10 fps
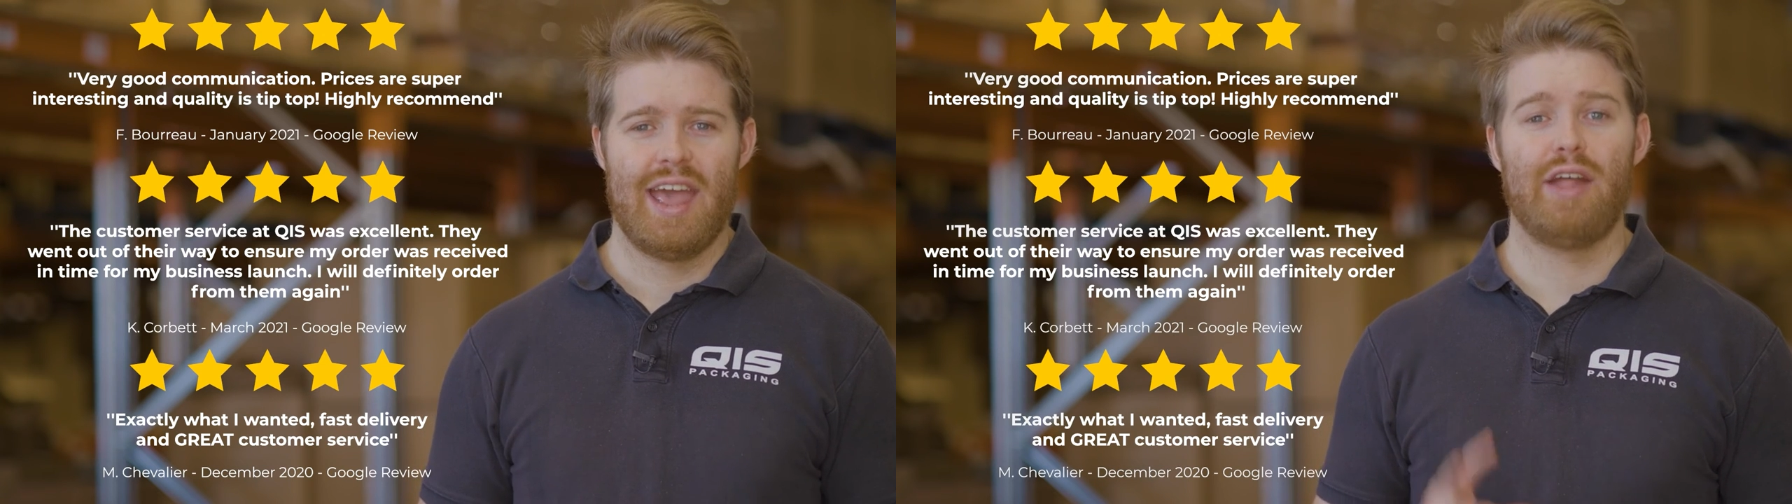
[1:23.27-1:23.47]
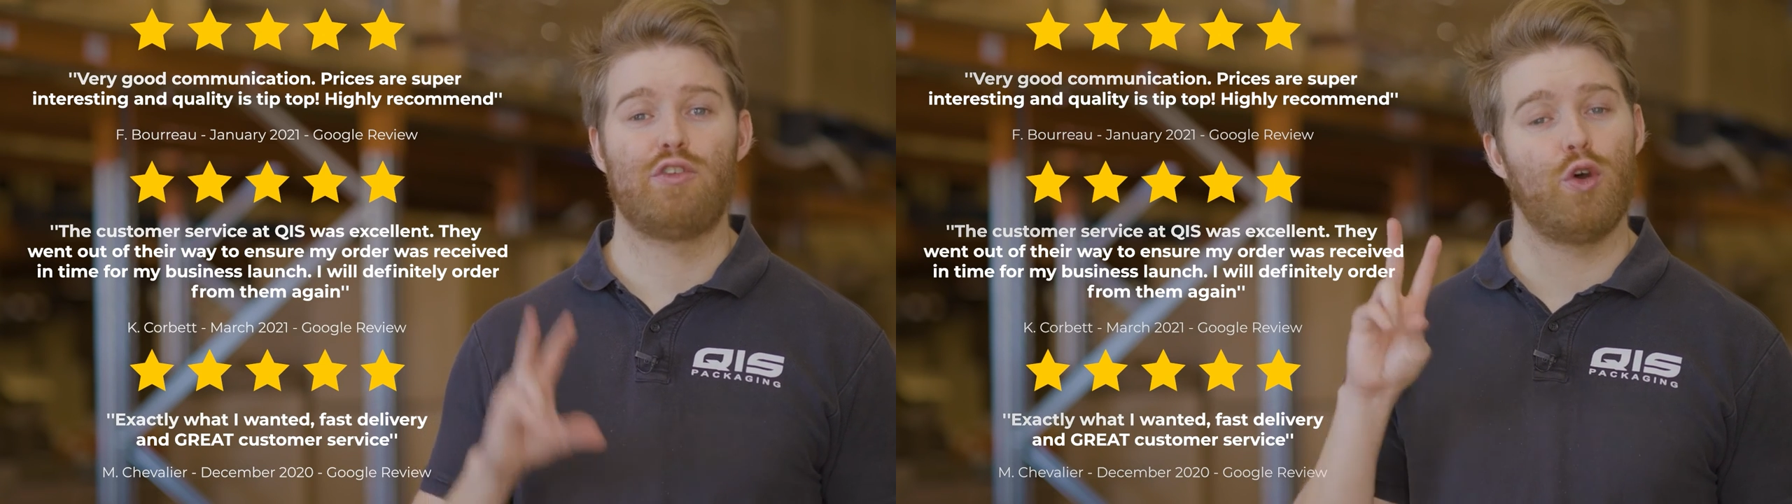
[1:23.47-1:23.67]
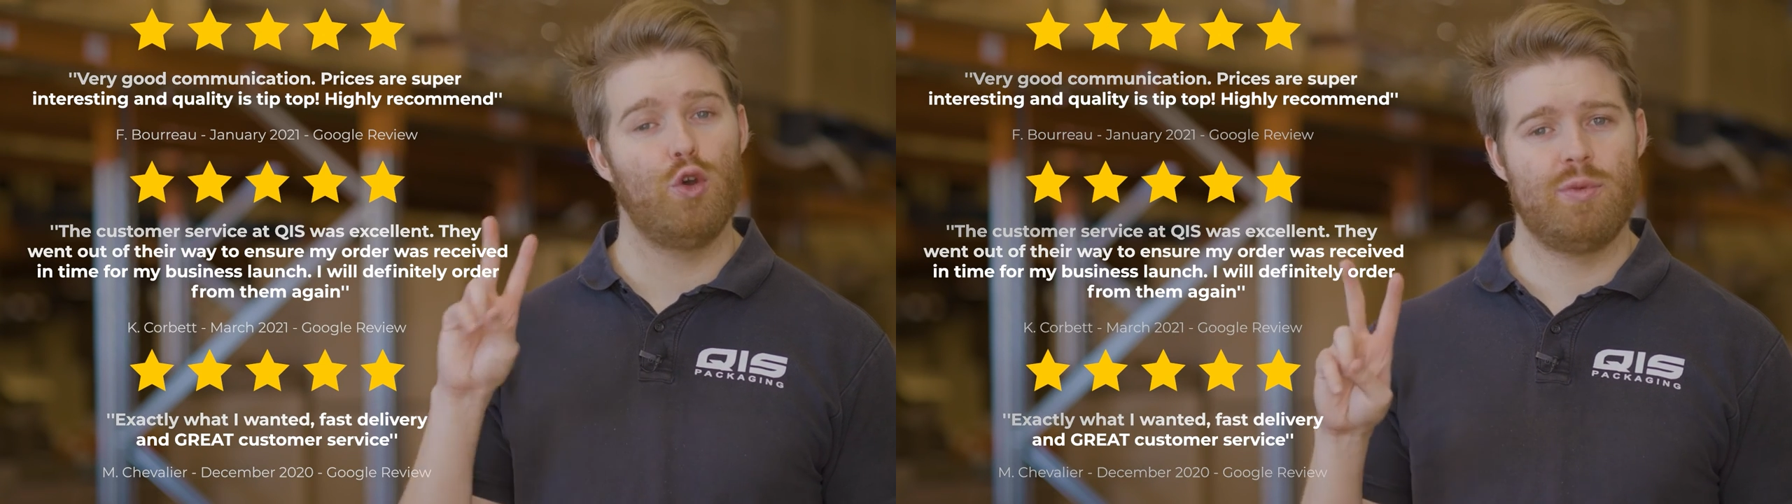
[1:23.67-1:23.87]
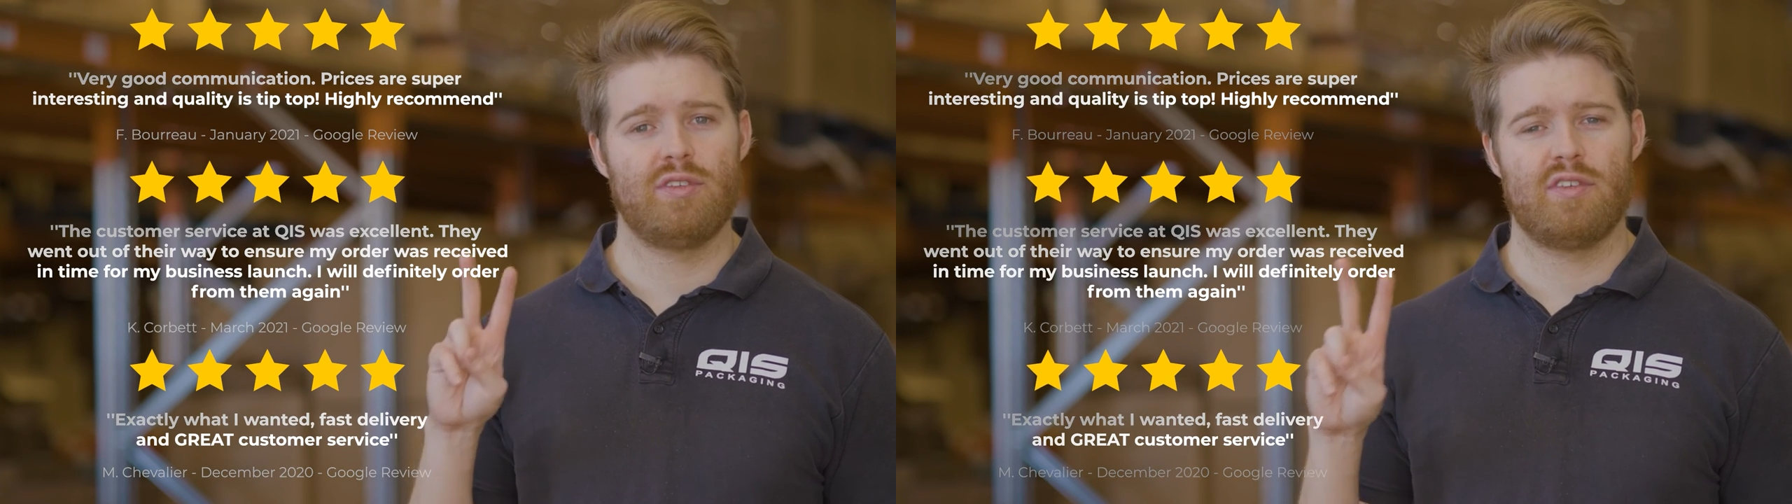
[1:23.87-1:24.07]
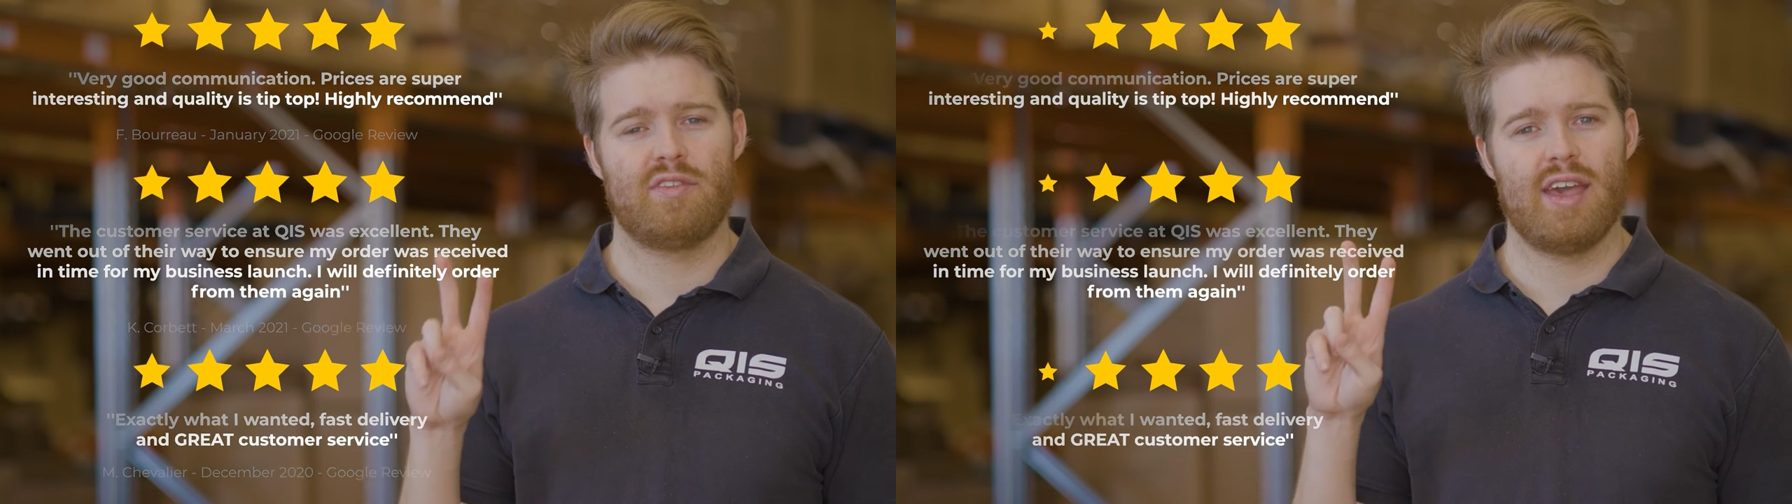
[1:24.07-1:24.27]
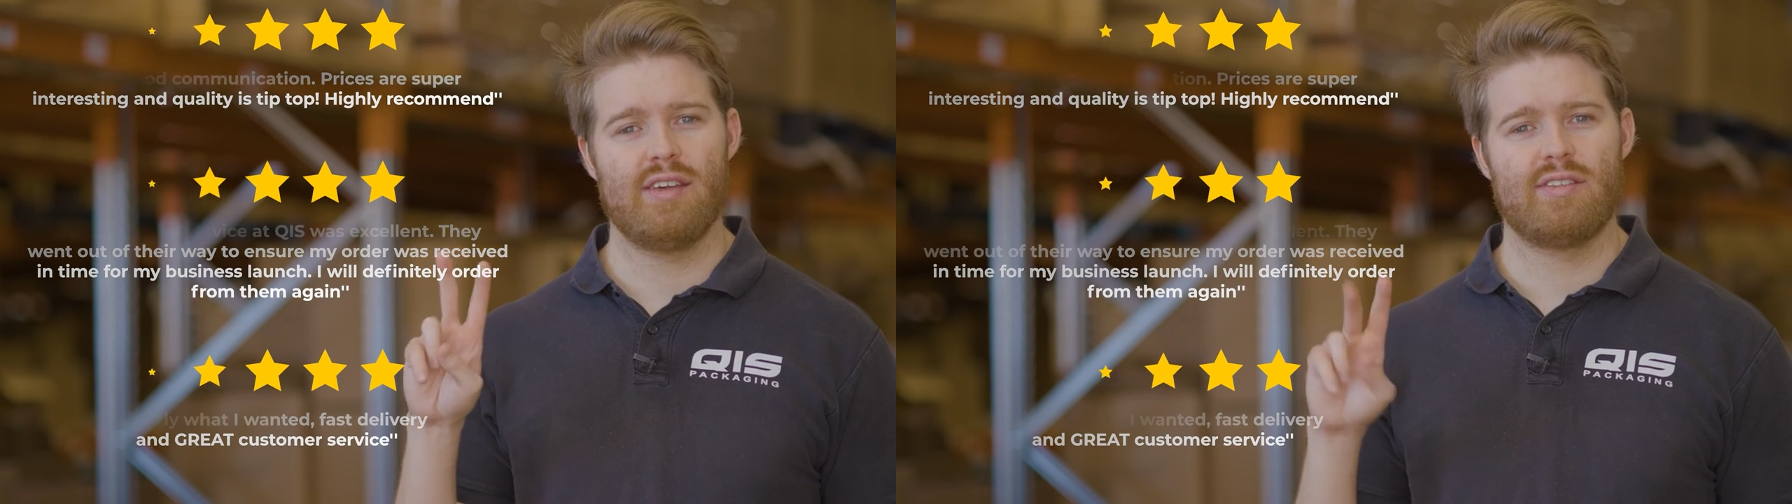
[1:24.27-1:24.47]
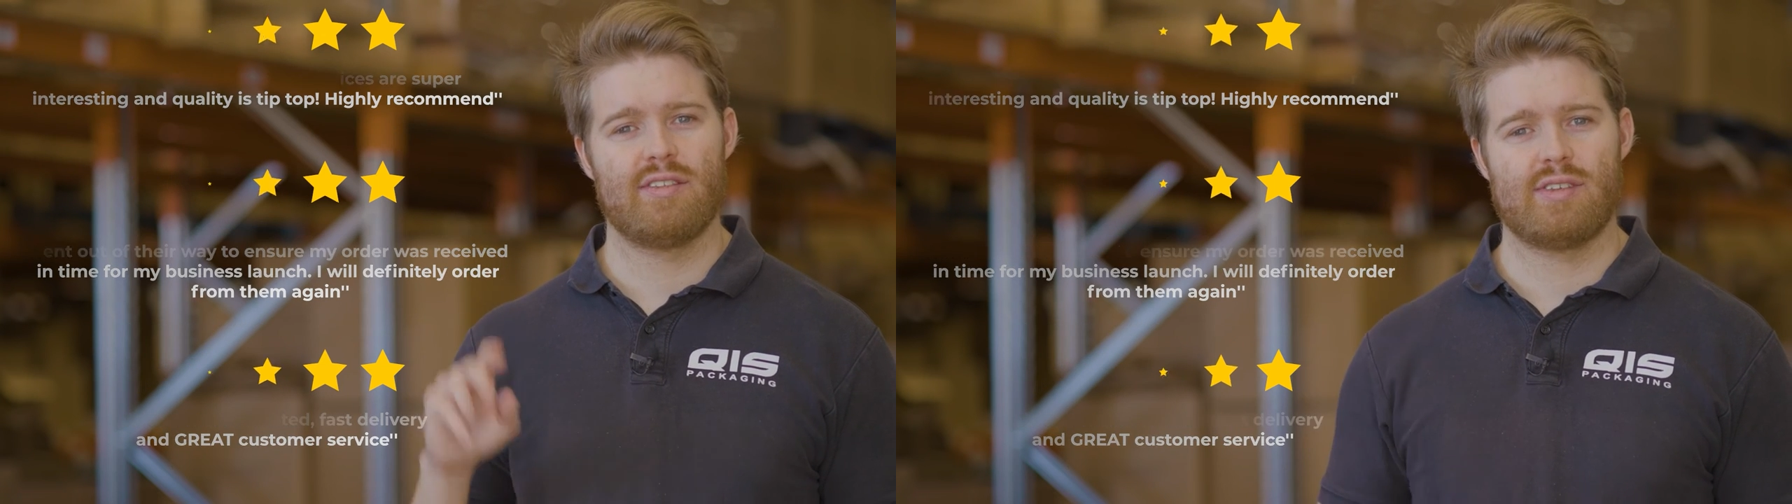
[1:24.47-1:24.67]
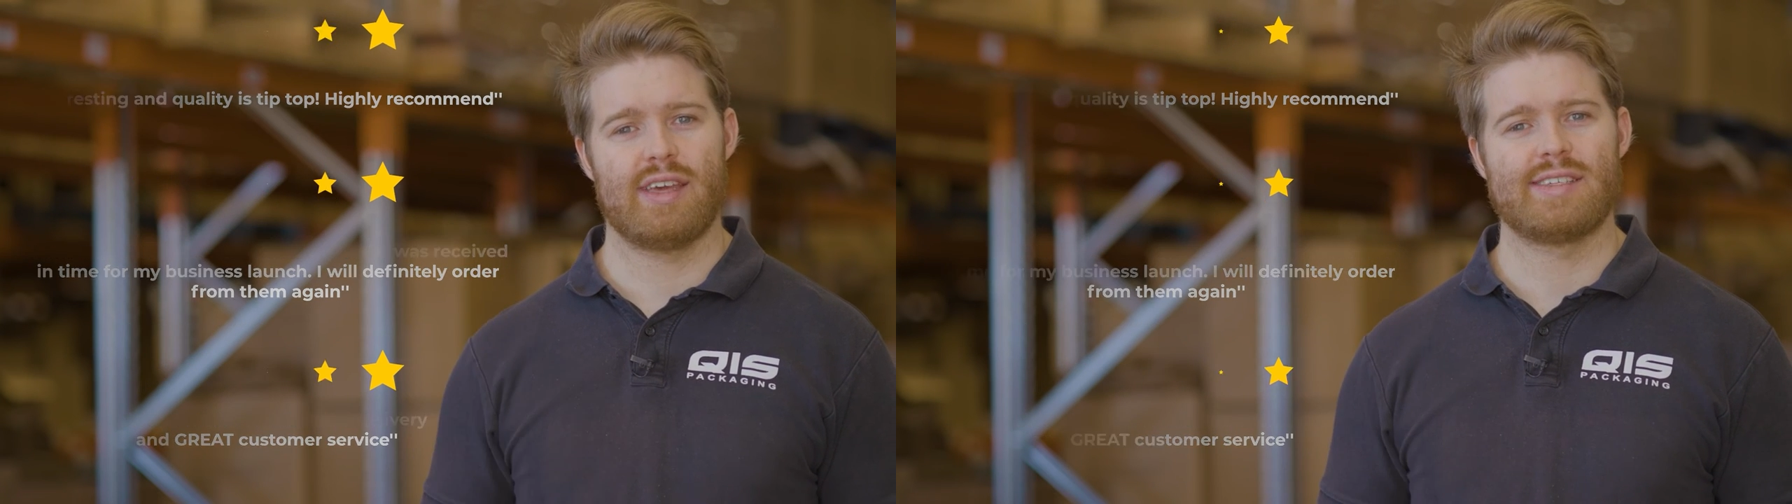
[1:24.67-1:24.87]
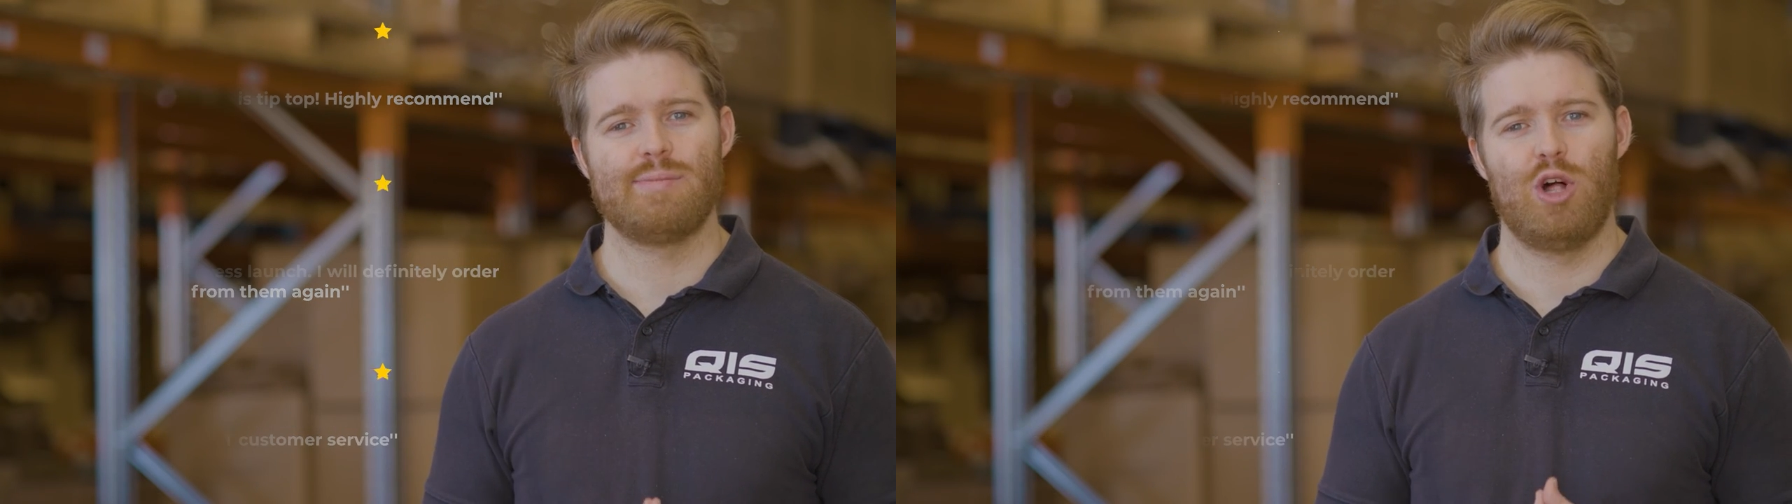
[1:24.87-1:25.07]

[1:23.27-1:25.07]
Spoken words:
and 2 business days to get to